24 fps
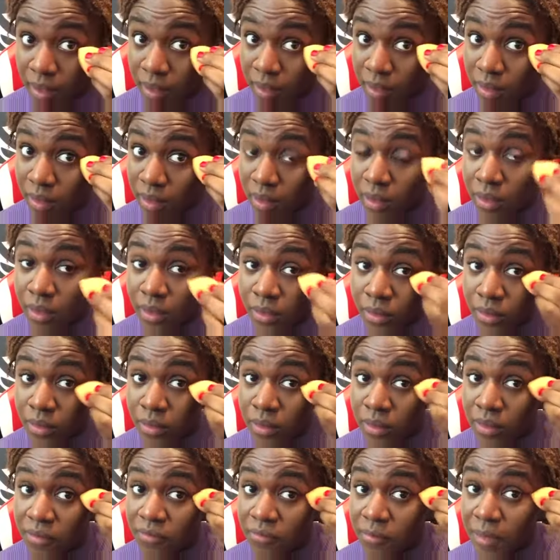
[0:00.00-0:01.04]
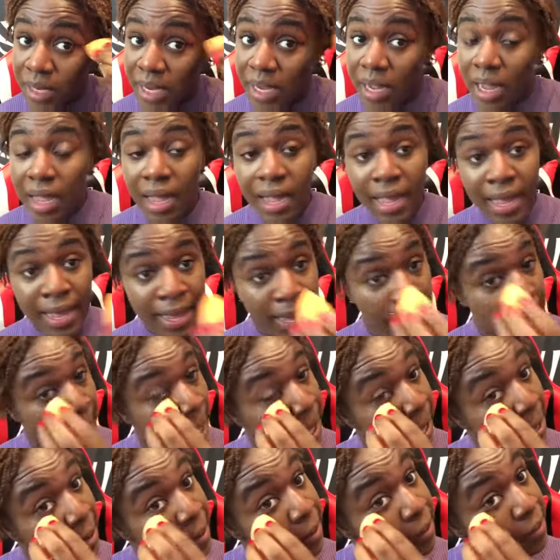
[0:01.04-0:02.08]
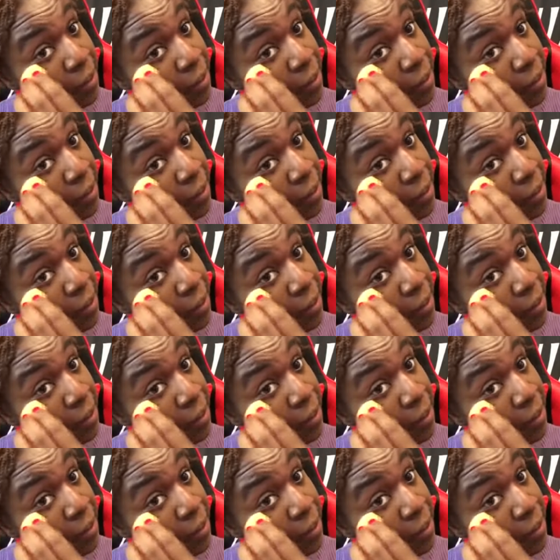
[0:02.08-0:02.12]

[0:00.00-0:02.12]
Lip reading: Get it underneath my eye.